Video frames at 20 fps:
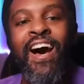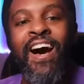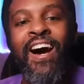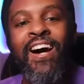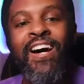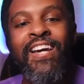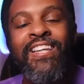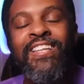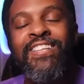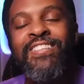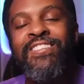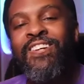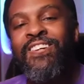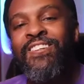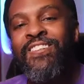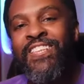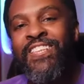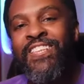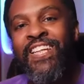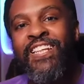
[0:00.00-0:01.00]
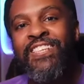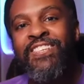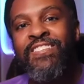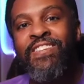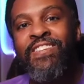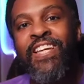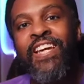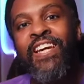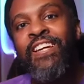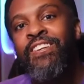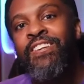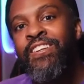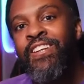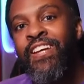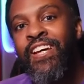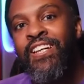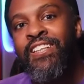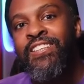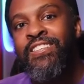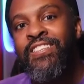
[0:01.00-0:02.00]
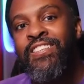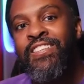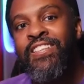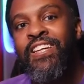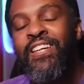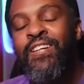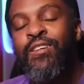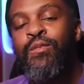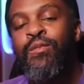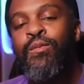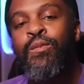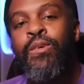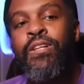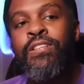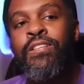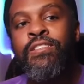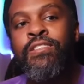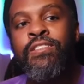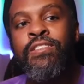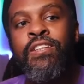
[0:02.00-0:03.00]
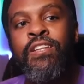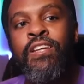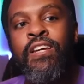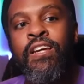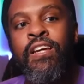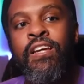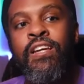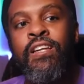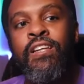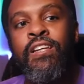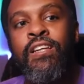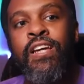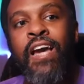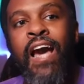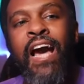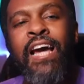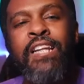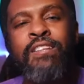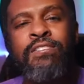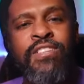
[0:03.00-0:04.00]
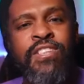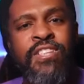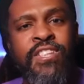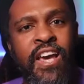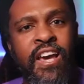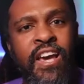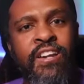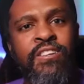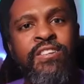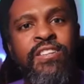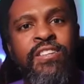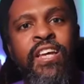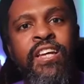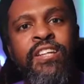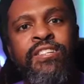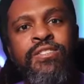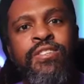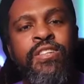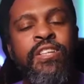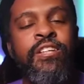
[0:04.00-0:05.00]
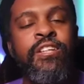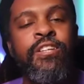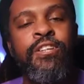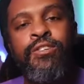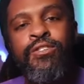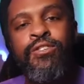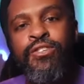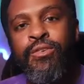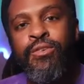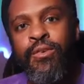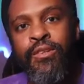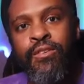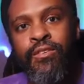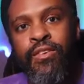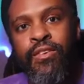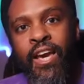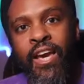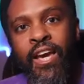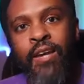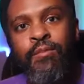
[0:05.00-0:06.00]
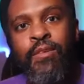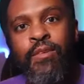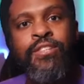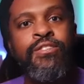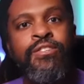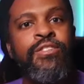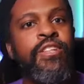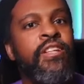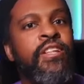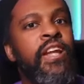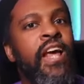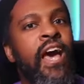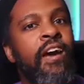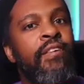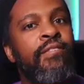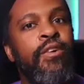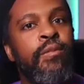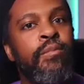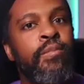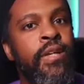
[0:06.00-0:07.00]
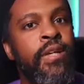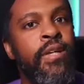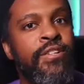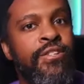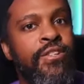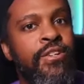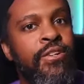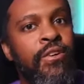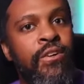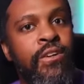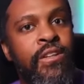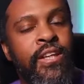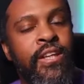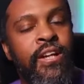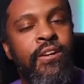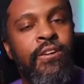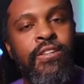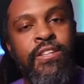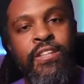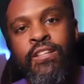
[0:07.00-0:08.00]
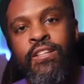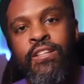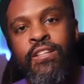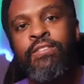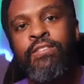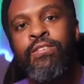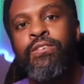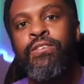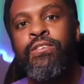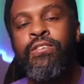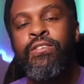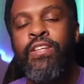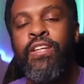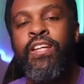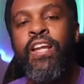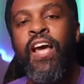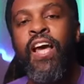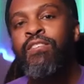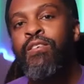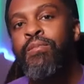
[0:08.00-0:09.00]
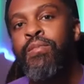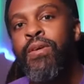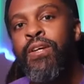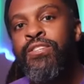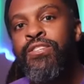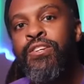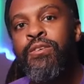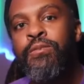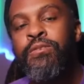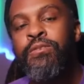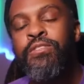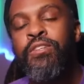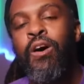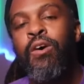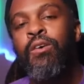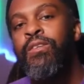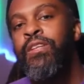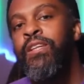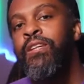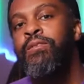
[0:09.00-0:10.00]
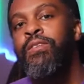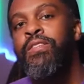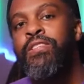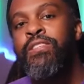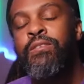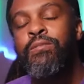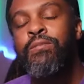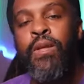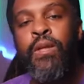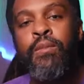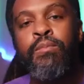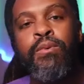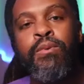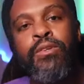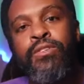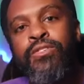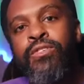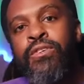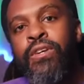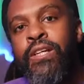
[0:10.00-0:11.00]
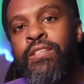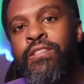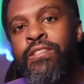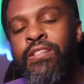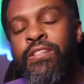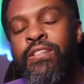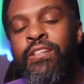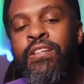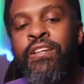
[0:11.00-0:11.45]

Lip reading: in these early days of the internet, it was kind of standard that you didn't use your real name, that you didn't have your picture on there, or that if you did have a picture, it was only with people you trusted.